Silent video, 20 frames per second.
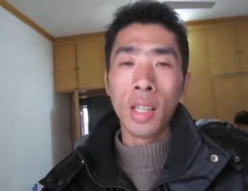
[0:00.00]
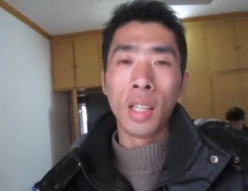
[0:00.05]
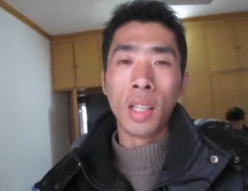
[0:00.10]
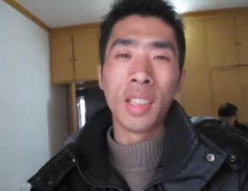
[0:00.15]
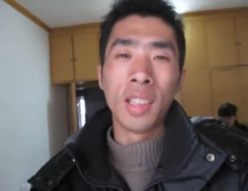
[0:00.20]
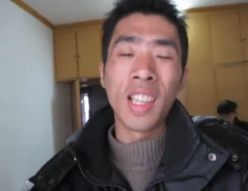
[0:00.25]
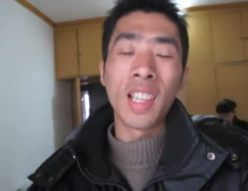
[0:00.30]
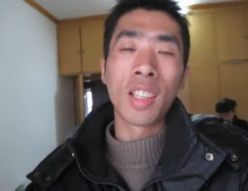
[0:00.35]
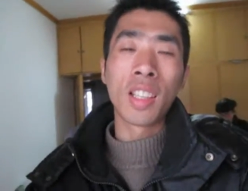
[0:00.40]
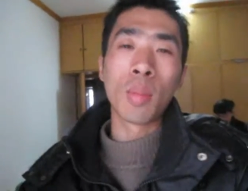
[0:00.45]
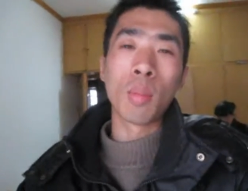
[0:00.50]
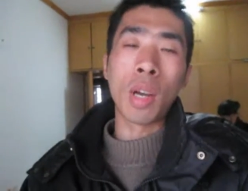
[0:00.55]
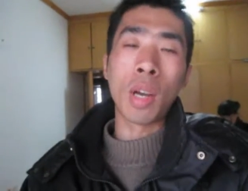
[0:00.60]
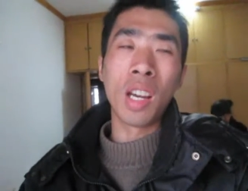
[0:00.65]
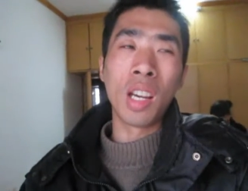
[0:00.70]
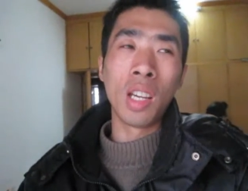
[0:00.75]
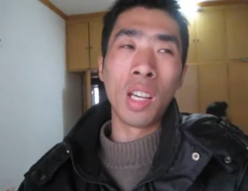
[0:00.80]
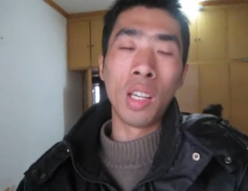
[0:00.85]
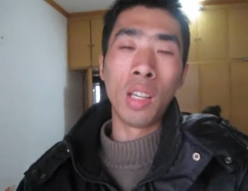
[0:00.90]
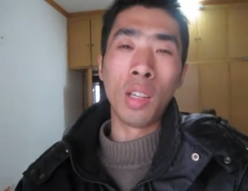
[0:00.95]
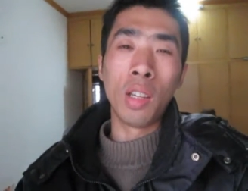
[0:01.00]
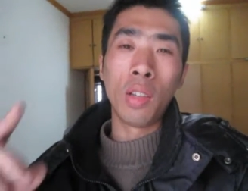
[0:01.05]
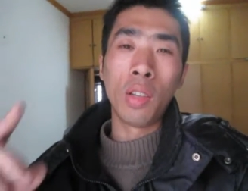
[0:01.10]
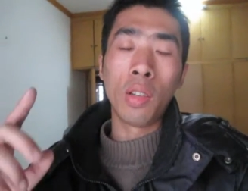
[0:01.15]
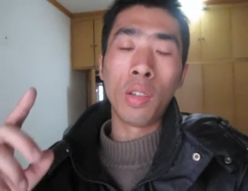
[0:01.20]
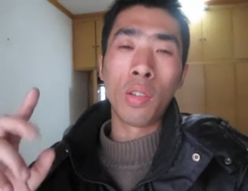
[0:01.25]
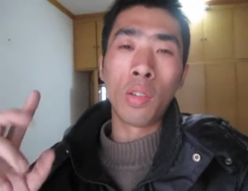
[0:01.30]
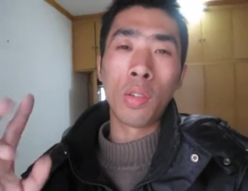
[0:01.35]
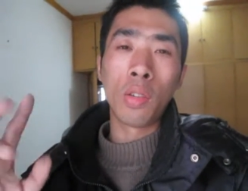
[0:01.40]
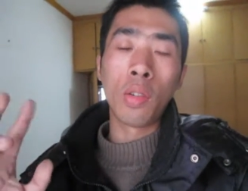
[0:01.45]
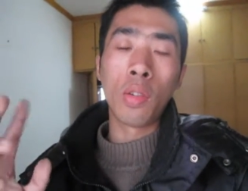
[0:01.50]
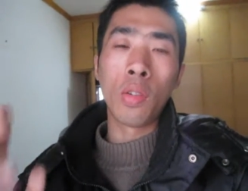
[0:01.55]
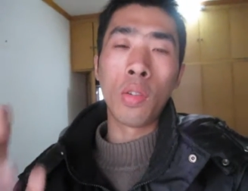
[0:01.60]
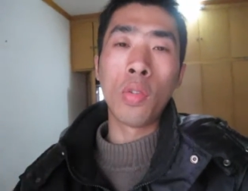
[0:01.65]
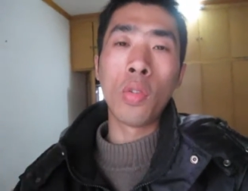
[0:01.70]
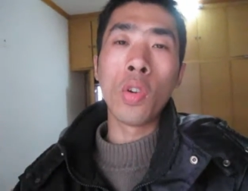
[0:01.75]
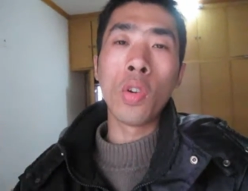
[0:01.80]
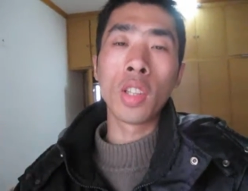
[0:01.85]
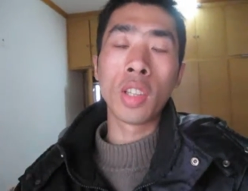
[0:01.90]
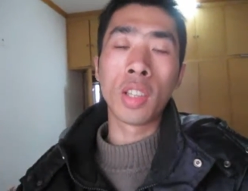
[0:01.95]
Uh, that's my
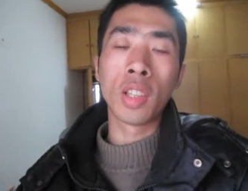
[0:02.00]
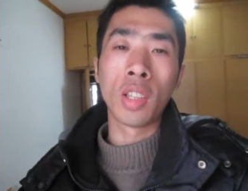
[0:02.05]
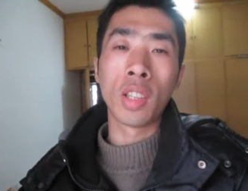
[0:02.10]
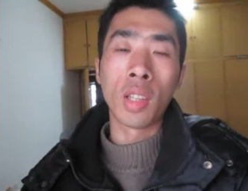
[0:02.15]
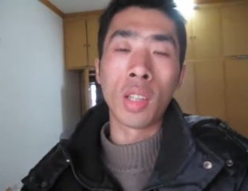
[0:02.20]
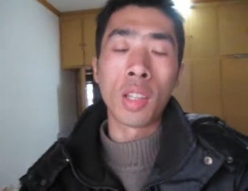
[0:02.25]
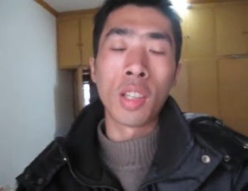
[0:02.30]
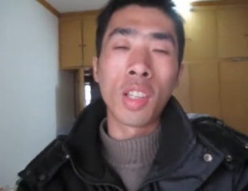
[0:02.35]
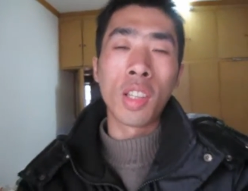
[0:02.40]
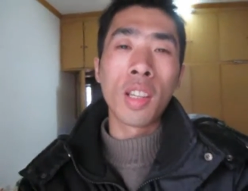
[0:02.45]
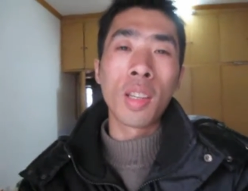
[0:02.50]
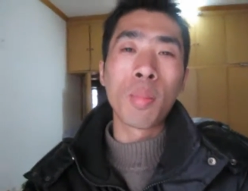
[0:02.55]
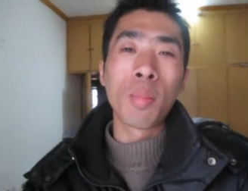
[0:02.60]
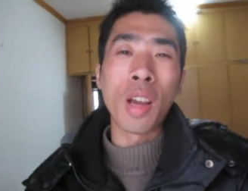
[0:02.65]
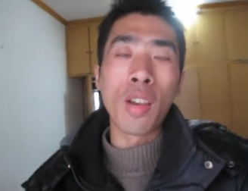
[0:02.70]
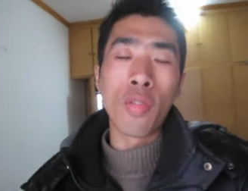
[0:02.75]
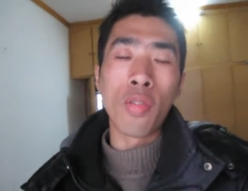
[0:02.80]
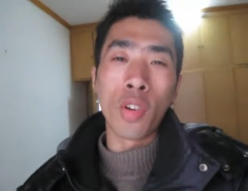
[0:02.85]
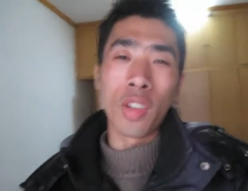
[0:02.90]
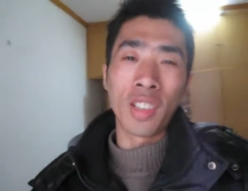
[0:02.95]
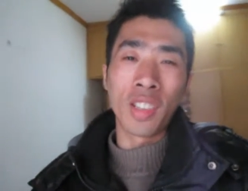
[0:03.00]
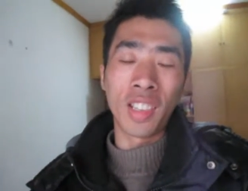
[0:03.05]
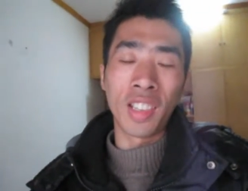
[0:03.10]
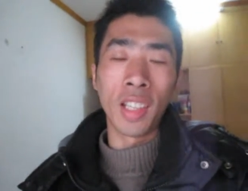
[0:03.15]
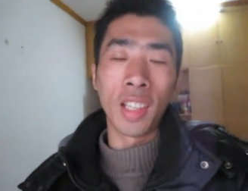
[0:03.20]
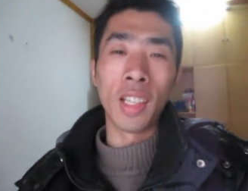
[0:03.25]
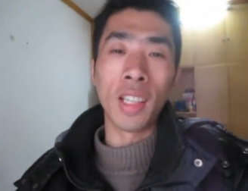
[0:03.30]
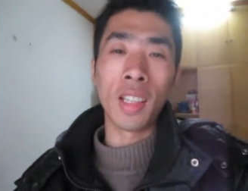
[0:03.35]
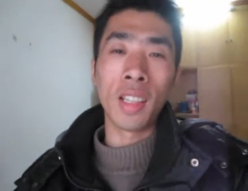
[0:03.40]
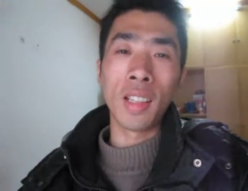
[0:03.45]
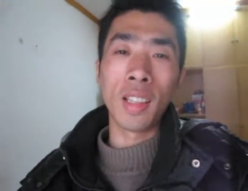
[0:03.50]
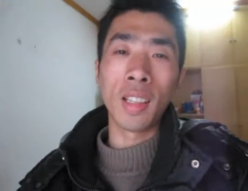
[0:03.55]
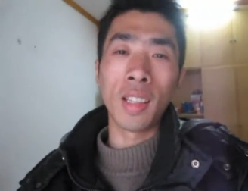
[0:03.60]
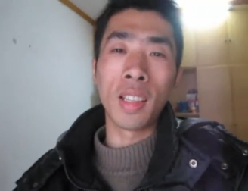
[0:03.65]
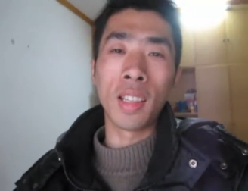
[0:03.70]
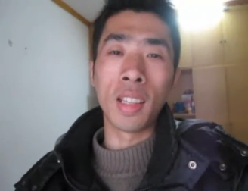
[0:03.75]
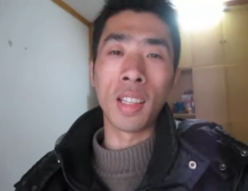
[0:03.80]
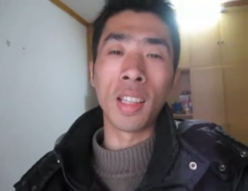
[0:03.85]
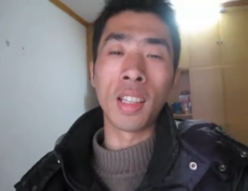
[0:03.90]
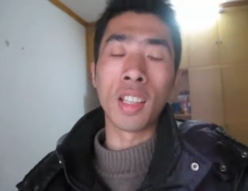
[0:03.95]
first. That's my first day
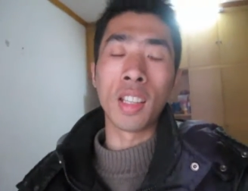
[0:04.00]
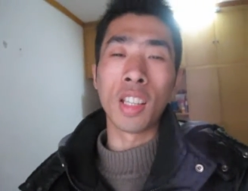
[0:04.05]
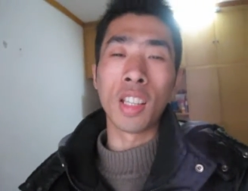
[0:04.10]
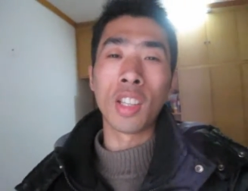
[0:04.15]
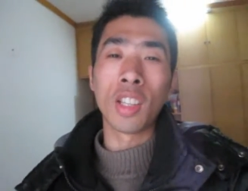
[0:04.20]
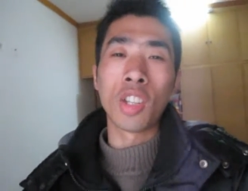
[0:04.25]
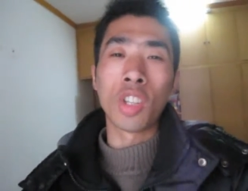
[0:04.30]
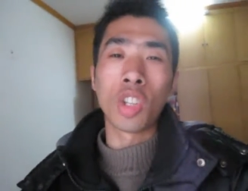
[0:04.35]
see the